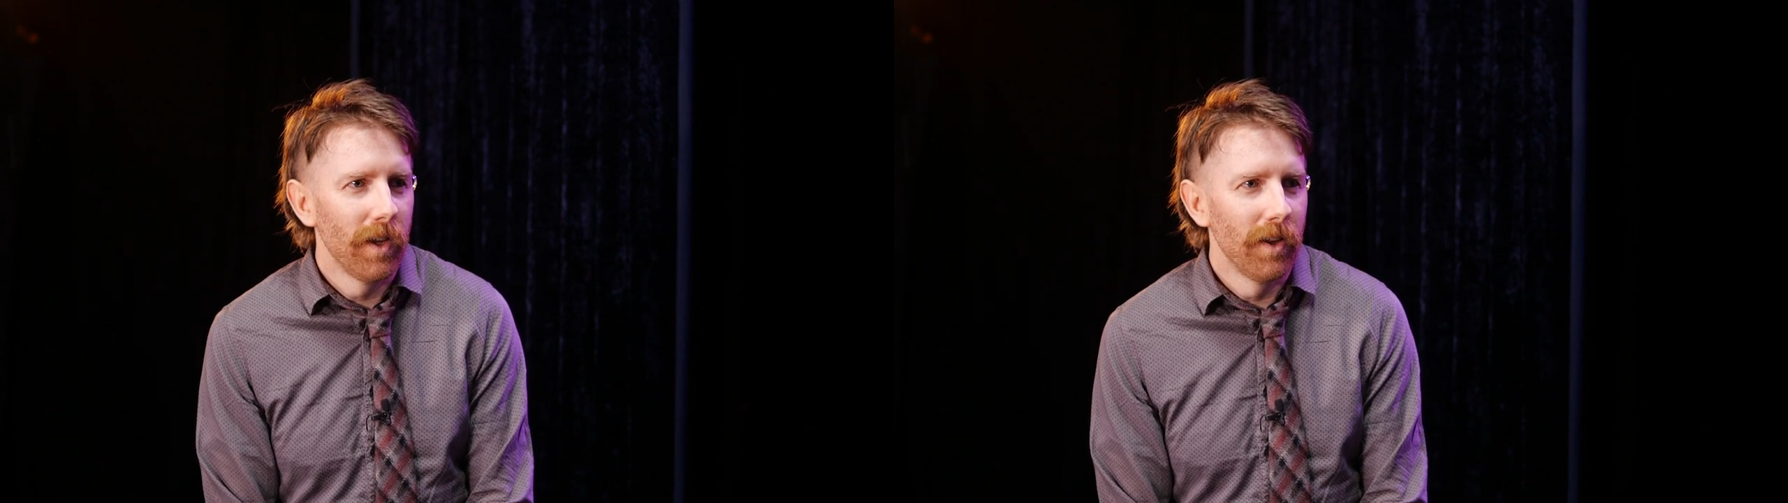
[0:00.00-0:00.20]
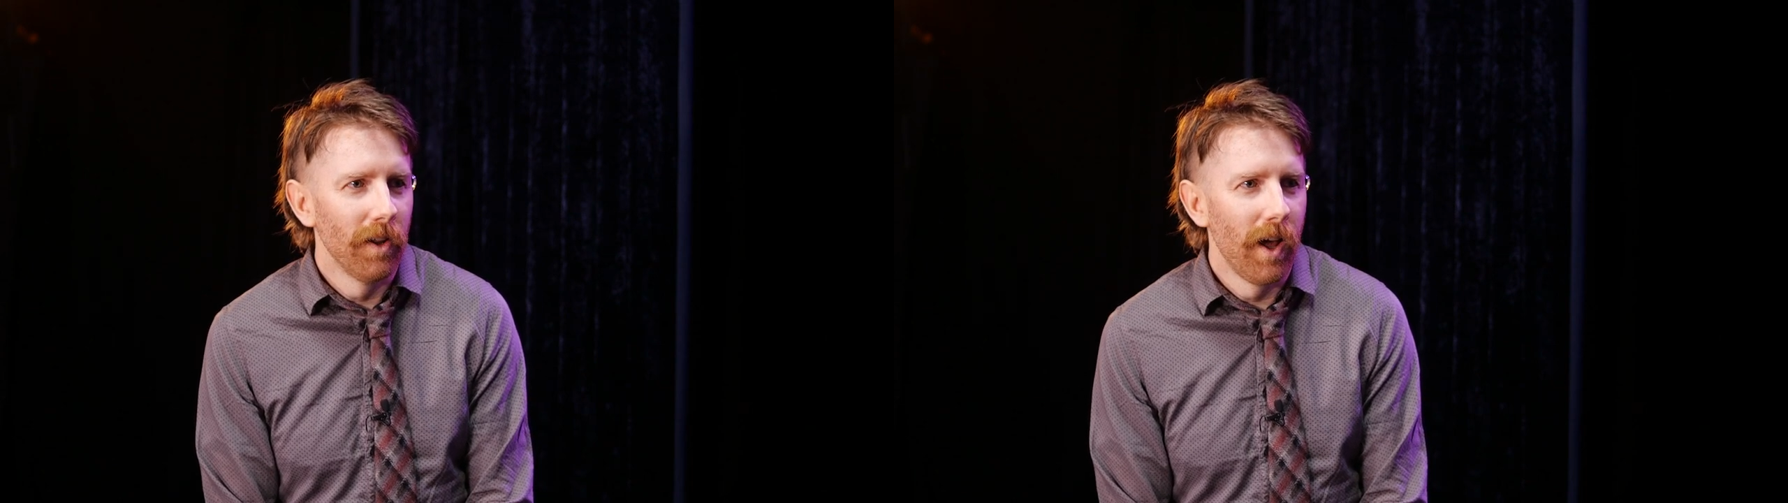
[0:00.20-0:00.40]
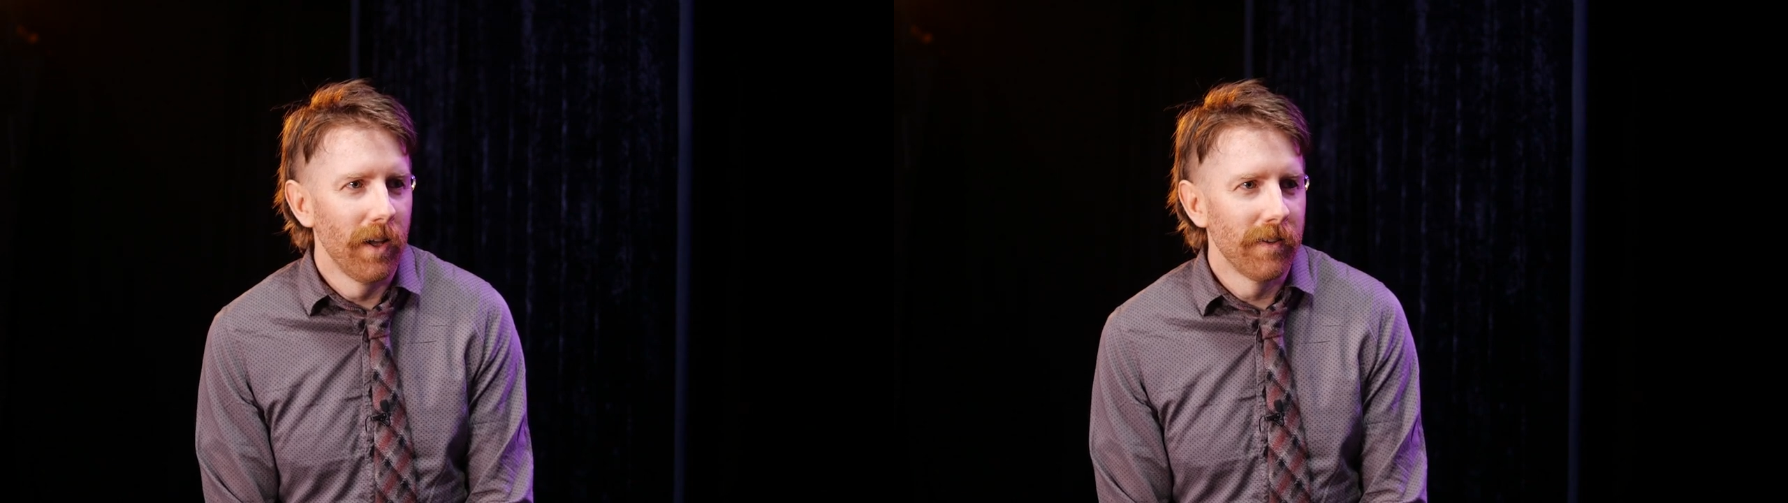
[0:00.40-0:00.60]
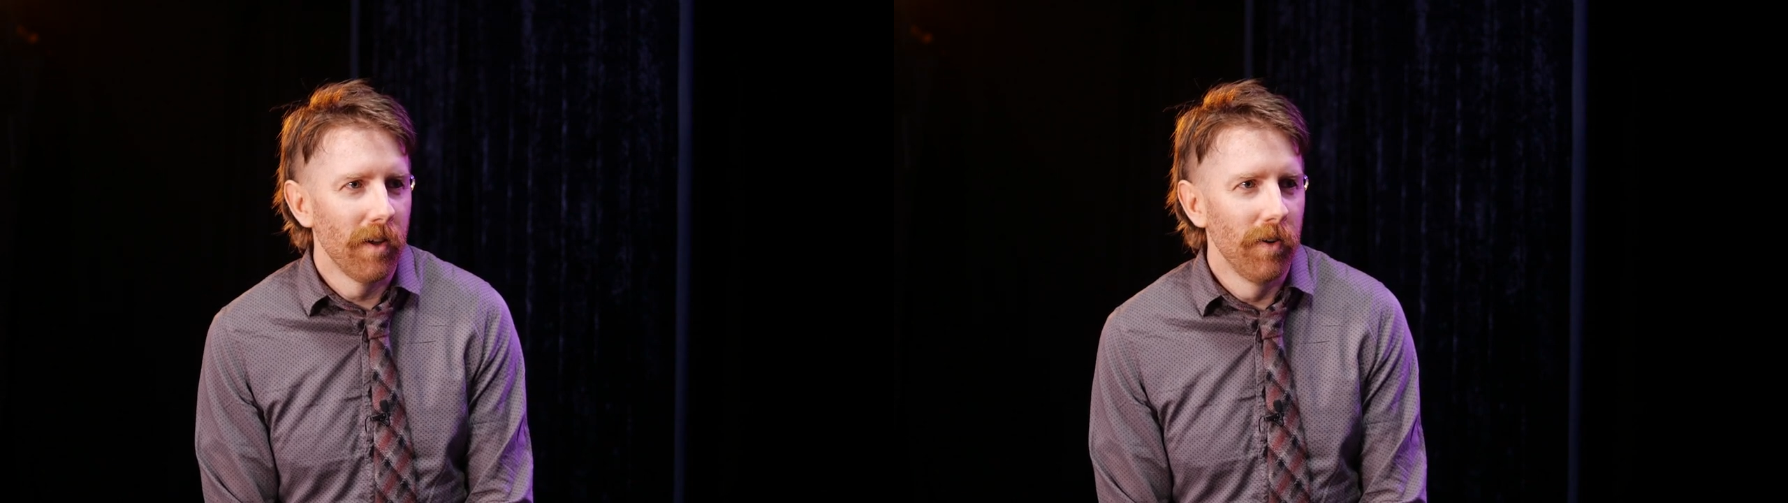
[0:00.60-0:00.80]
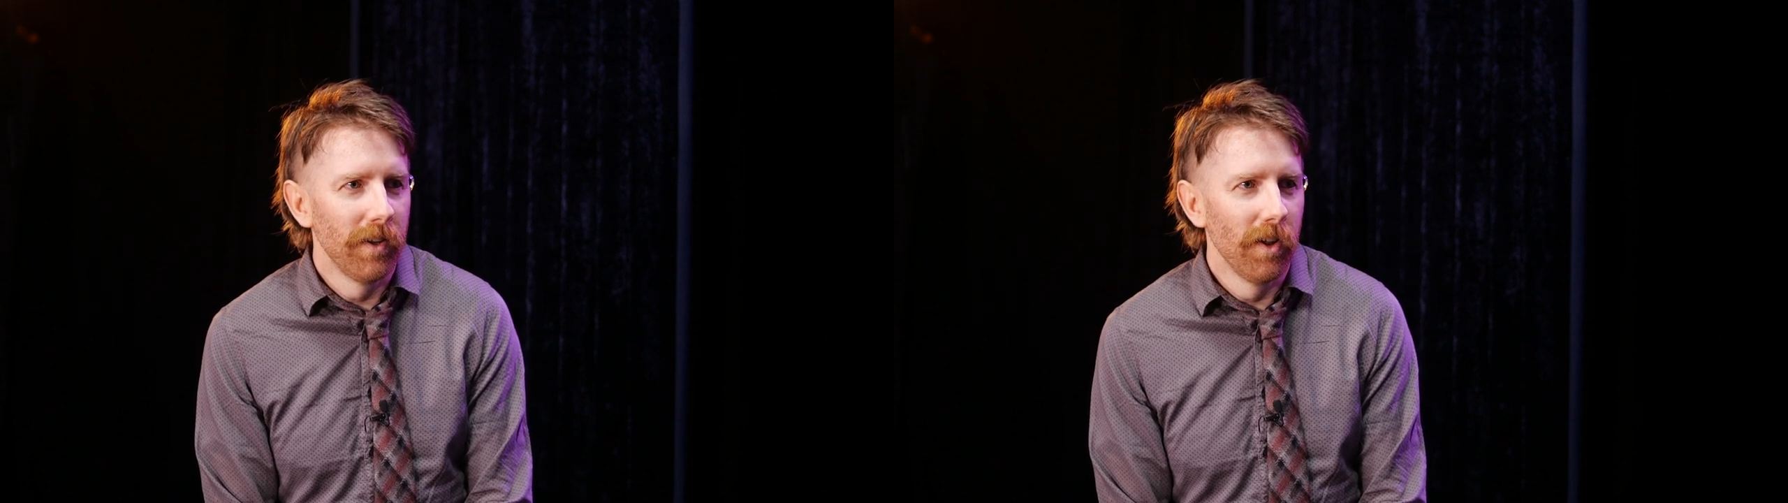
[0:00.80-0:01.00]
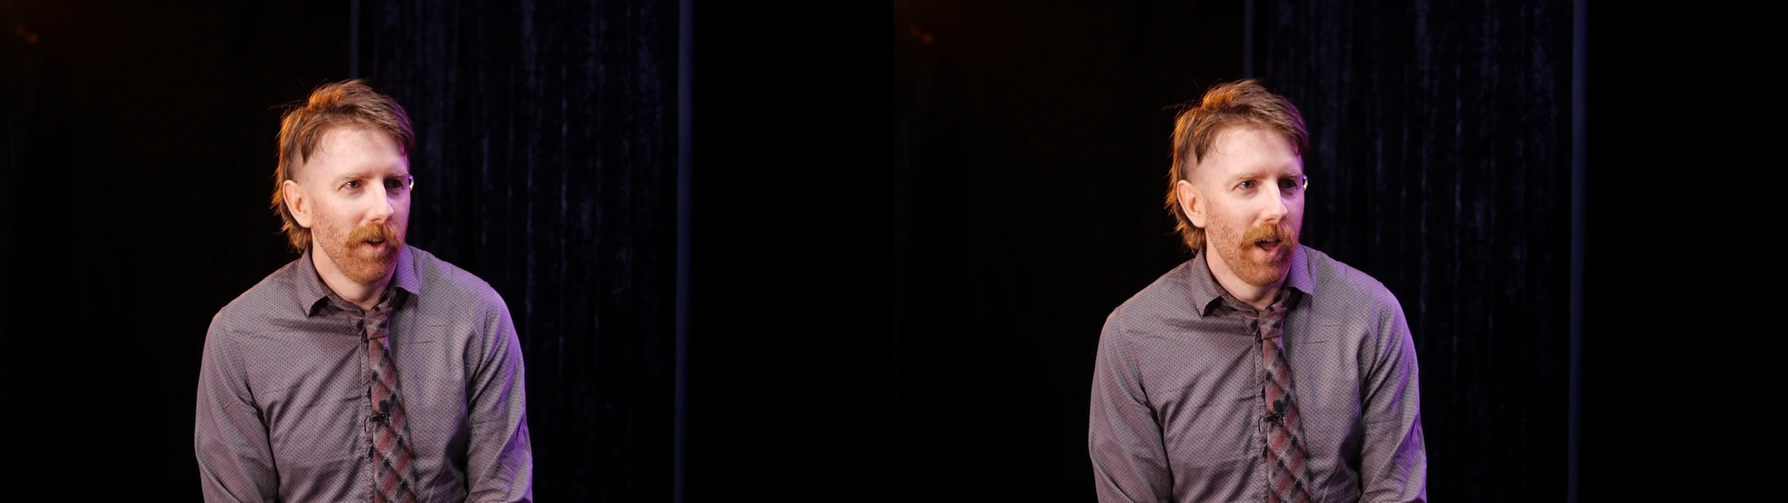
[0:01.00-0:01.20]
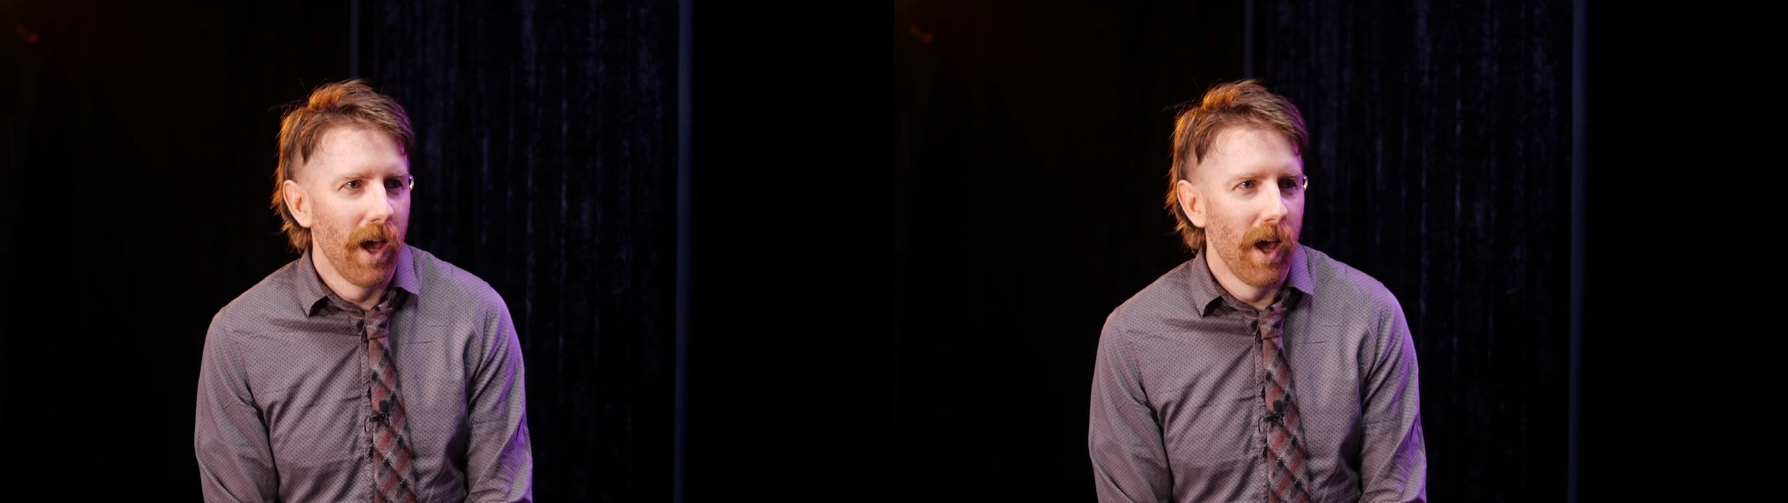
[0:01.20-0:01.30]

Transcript: The late seventies, early